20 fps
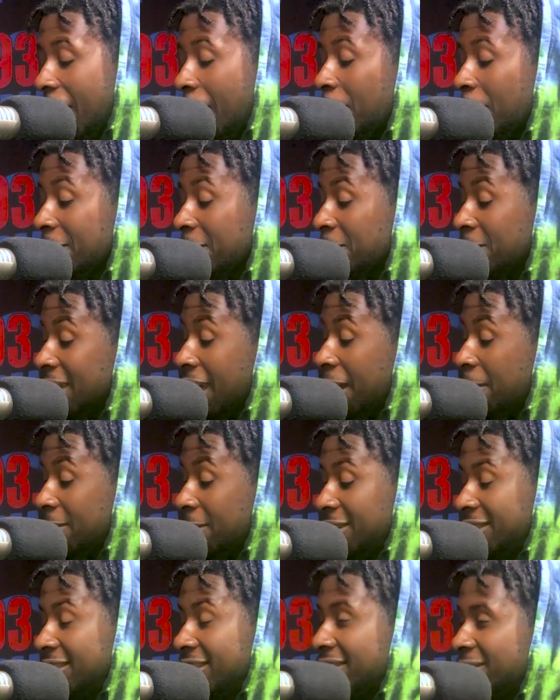I wouldn't be
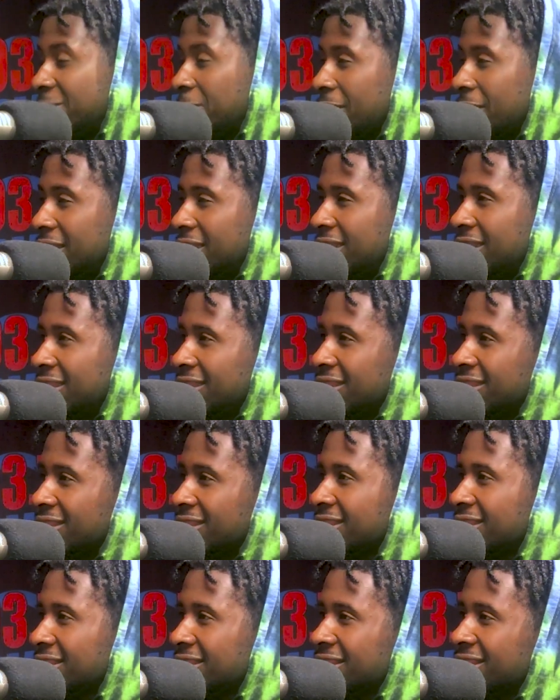able to just
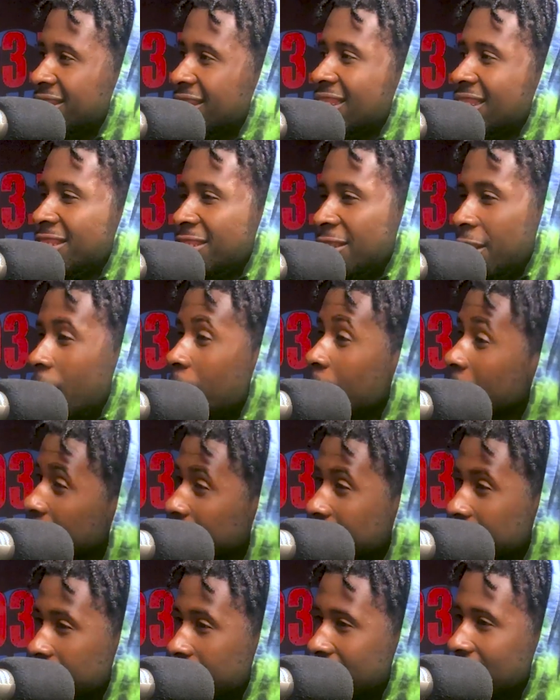know
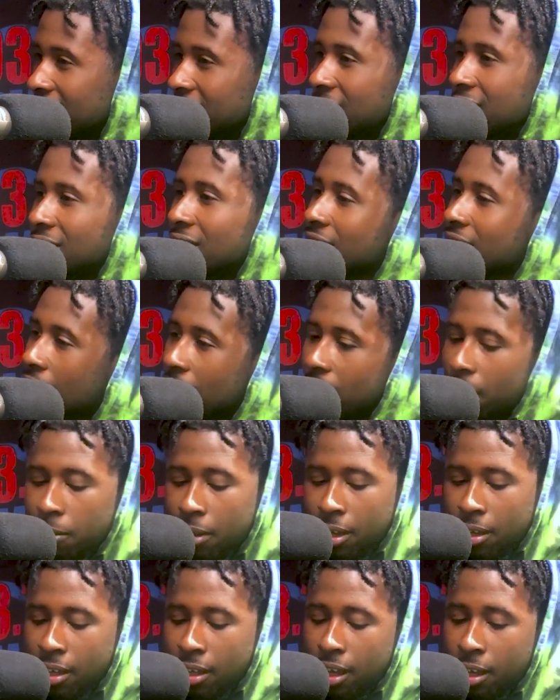because it just came.
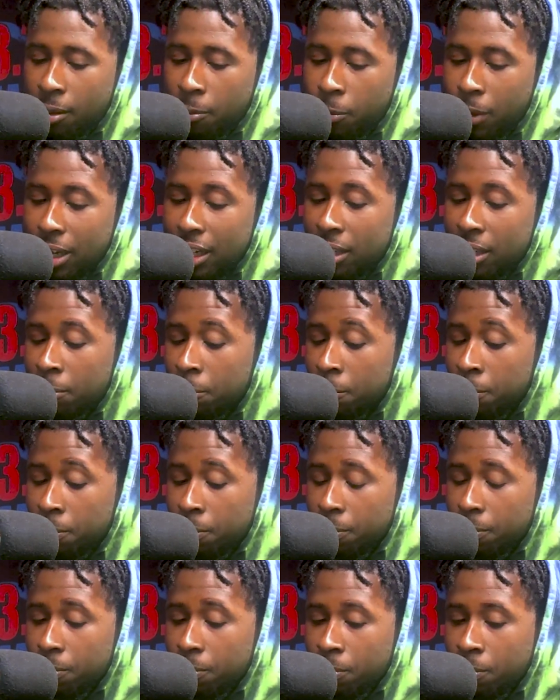It really
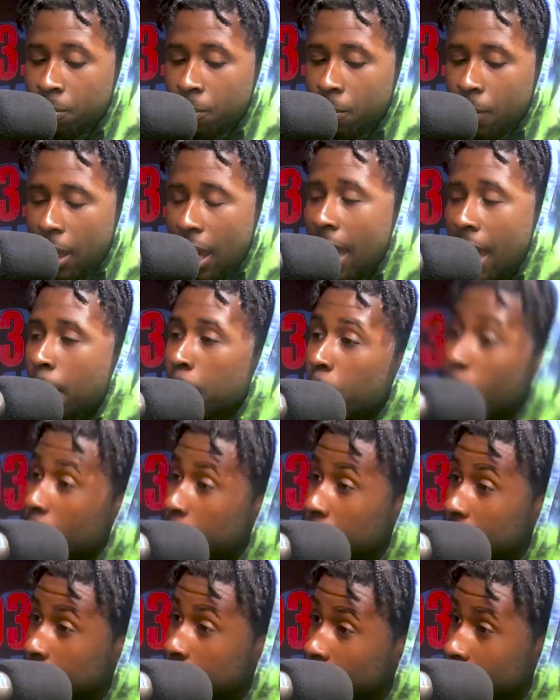had
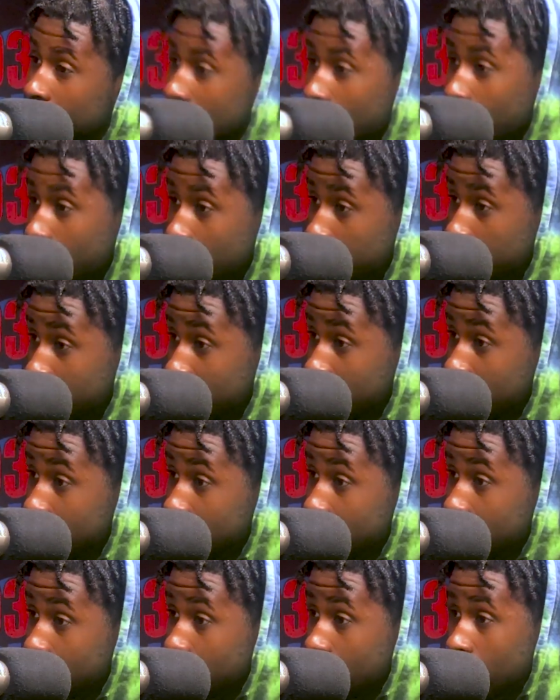more people knowing me.
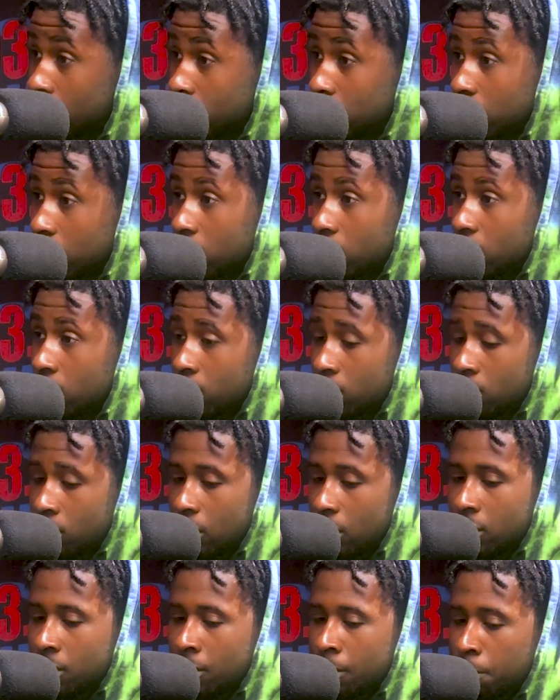You know, just
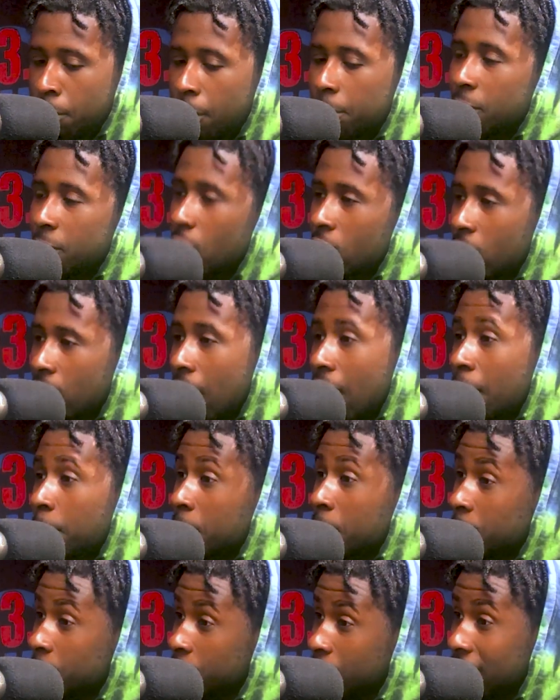put me on a lot of
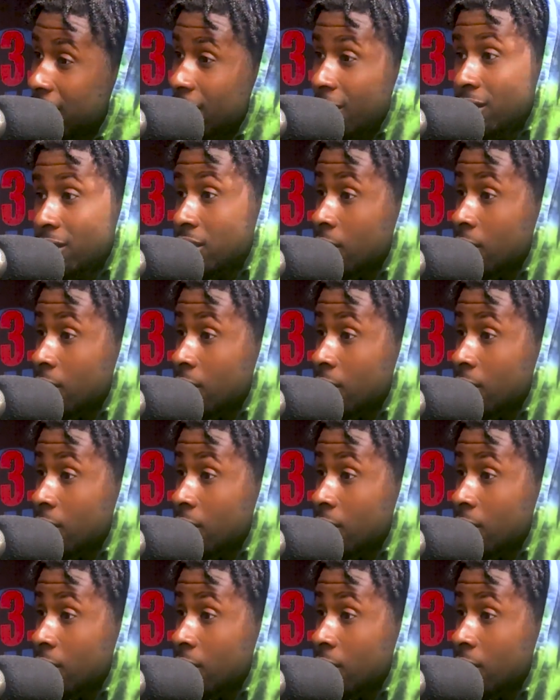people's radar.